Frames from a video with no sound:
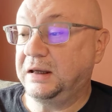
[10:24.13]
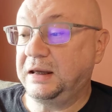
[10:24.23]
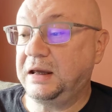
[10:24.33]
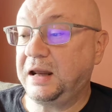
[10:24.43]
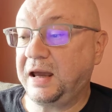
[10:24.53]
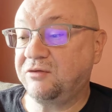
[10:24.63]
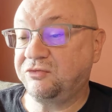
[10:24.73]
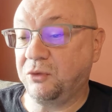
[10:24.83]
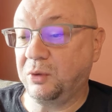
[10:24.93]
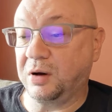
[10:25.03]
It had
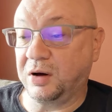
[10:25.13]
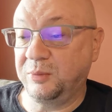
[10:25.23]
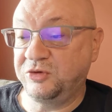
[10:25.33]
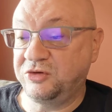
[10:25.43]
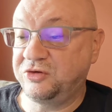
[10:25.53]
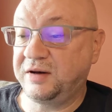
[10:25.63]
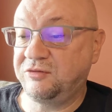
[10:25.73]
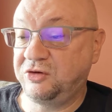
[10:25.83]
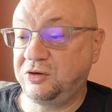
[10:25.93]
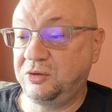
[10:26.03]
4 arms instead
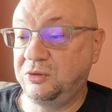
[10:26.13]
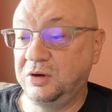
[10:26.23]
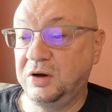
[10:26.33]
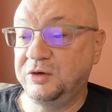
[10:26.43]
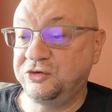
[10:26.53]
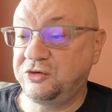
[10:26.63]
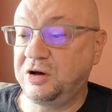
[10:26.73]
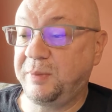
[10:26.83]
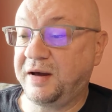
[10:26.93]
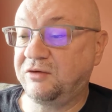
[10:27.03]
of 2,
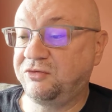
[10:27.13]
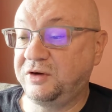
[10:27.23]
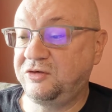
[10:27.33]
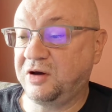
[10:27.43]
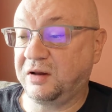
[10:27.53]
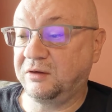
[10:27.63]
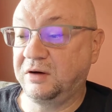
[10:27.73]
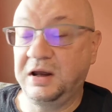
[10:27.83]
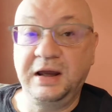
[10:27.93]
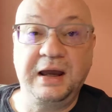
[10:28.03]
stood about a foot
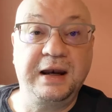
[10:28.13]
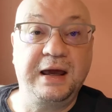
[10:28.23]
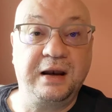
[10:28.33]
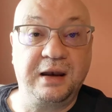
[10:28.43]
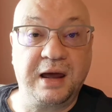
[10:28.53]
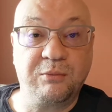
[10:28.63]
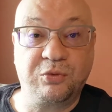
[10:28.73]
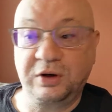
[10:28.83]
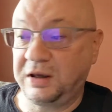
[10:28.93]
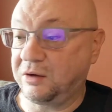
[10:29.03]
taller, and had a lot
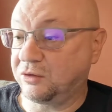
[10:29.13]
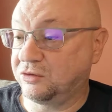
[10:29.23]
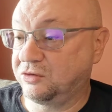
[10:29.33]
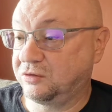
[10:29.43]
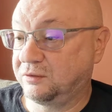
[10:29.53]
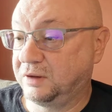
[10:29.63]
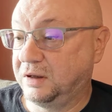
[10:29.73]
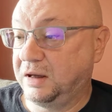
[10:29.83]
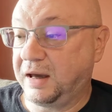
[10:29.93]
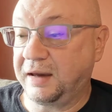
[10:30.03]
more gears.
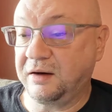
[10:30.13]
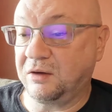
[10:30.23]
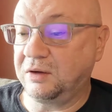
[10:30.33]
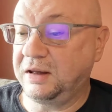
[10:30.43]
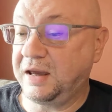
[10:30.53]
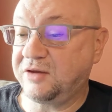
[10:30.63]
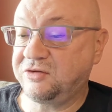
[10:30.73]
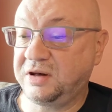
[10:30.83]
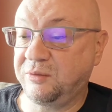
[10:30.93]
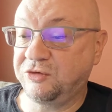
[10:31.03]
I could only guess
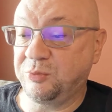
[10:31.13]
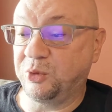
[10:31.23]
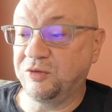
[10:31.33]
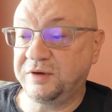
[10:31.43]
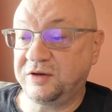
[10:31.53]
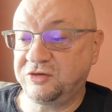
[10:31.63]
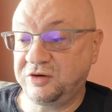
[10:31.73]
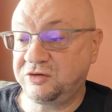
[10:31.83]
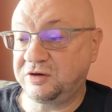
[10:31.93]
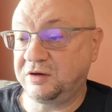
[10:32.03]
that it was more of an
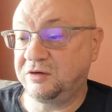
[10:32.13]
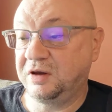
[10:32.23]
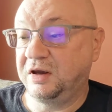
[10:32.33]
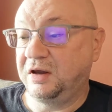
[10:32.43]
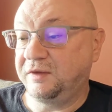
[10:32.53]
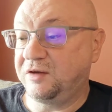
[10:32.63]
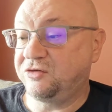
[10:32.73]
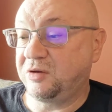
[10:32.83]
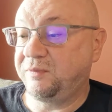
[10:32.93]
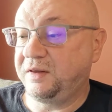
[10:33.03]
assistant than
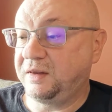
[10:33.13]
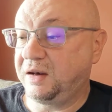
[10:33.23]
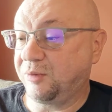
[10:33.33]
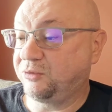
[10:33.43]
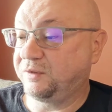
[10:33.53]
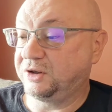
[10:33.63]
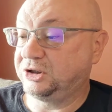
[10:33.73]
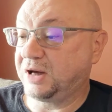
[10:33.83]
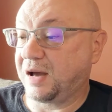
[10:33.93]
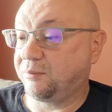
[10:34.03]
something that helped with the
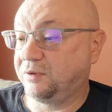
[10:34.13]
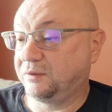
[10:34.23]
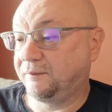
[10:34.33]
shop.